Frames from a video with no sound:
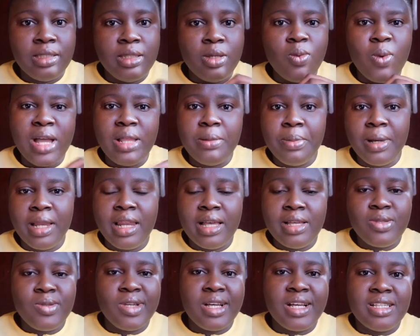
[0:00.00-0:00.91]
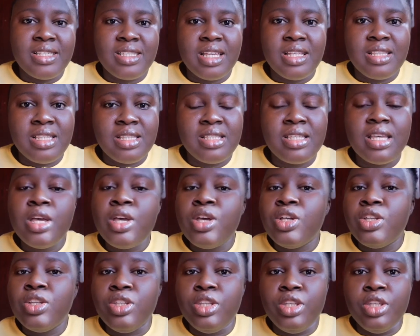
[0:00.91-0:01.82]
The white balance, you can set it,
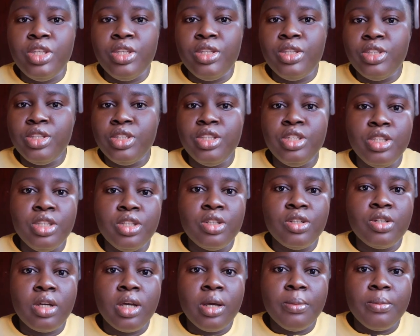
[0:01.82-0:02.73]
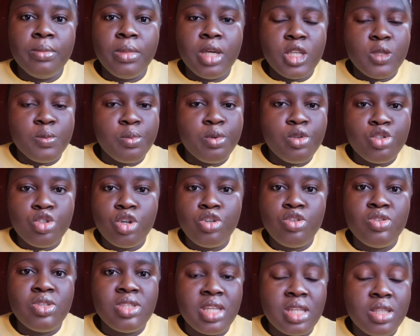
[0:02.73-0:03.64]
the exposure,
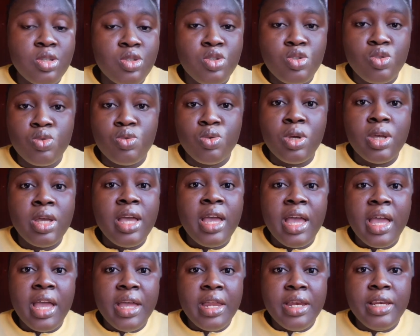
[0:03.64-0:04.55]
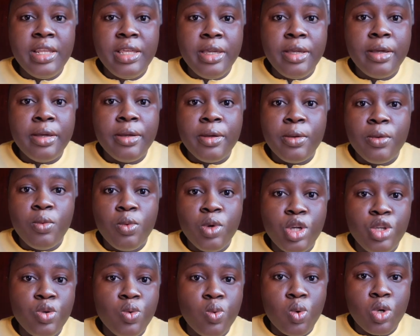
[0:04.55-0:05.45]
you set it to any way
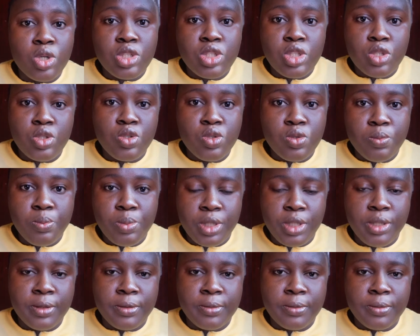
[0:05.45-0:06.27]
you want it to be.